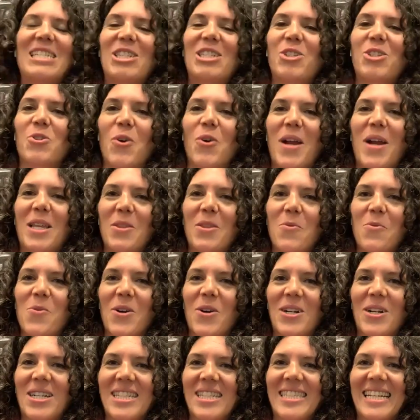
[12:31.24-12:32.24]
destroying the
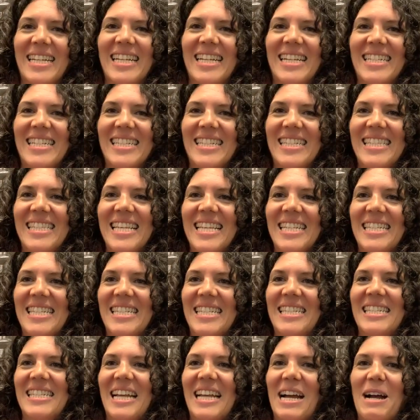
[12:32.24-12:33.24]
world is this
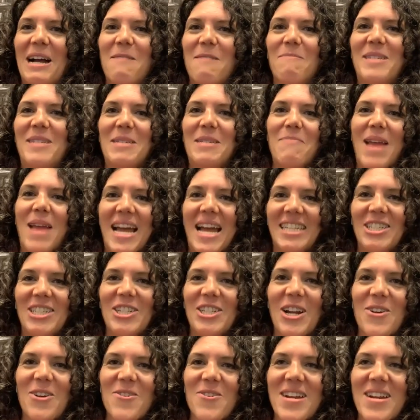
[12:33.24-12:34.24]
demand
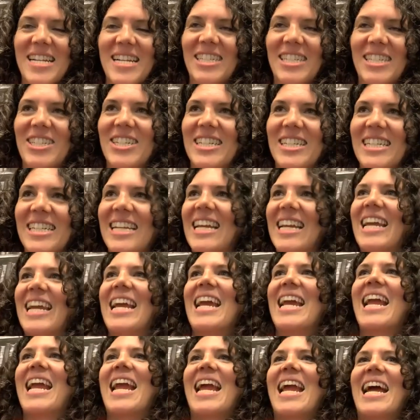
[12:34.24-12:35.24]
generation.
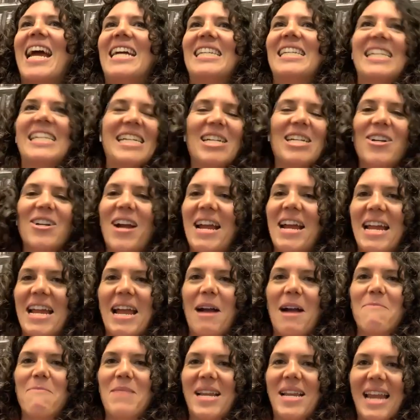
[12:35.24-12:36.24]
And here I
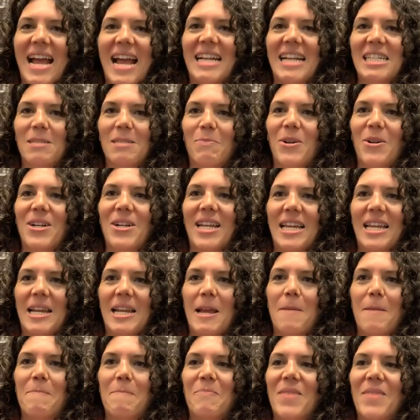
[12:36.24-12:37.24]
am, an expert in
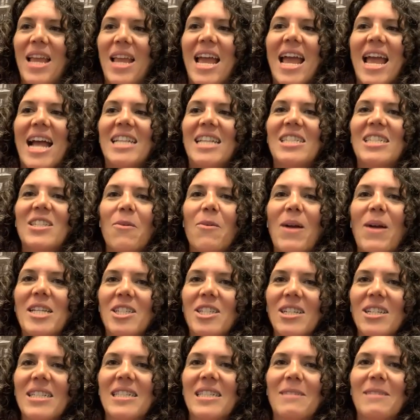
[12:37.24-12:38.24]
it. And so I
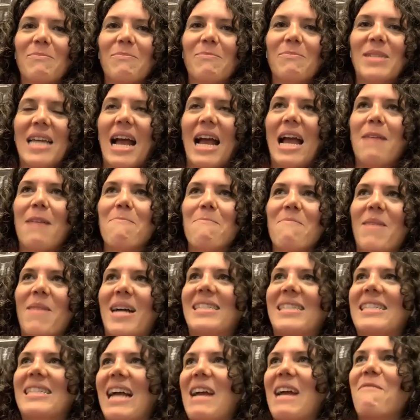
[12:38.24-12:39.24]
took some time
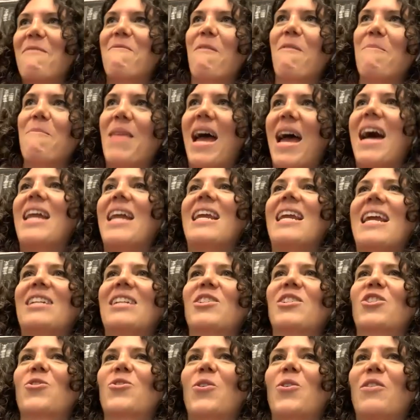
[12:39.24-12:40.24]
aside from that and
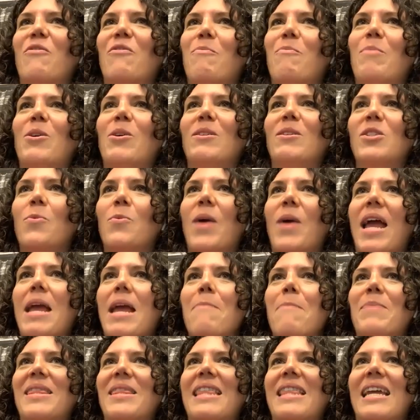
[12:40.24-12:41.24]
sort of pulled away.
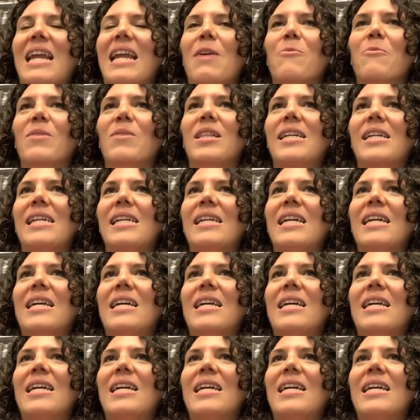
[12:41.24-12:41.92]
But then I really